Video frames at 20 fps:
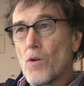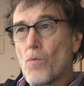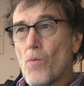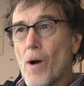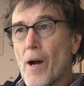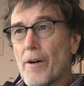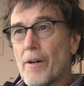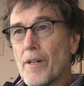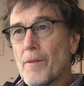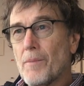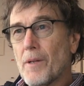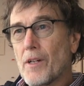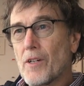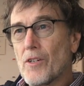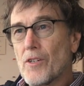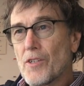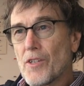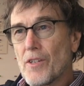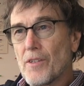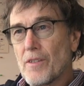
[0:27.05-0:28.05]
Worried
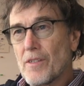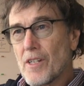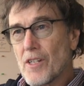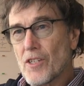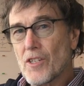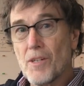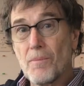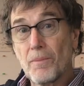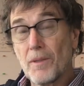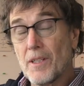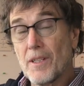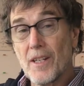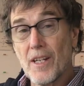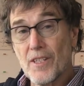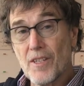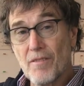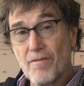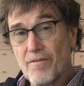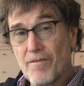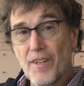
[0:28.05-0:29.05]
because it just simply
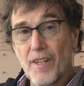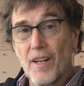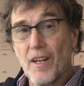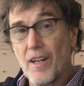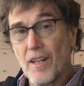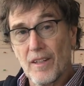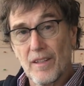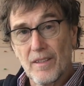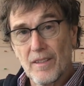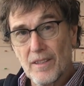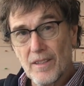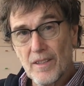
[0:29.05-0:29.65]
doesn't fit in